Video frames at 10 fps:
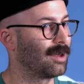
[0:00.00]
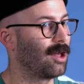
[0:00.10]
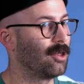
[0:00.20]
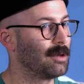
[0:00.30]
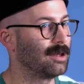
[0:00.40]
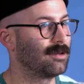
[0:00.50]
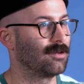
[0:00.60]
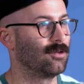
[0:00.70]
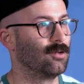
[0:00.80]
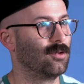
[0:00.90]
element
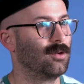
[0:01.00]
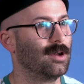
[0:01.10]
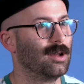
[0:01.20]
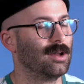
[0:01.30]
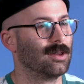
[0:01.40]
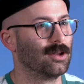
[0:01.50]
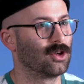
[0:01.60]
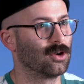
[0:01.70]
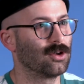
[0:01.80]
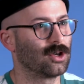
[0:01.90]
to the
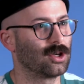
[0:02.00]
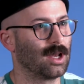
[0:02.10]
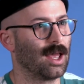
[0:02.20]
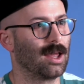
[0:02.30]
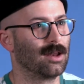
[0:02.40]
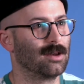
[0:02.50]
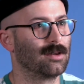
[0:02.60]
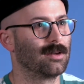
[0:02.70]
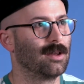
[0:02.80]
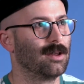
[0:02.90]
church
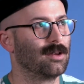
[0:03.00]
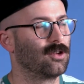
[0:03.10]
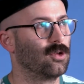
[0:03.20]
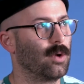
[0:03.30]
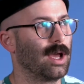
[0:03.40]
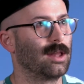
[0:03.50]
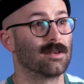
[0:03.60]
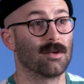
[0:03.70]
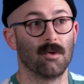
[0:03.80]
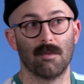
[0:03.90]
and to the way that
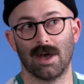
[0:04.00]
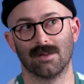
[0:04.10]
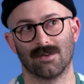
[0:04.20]
someone might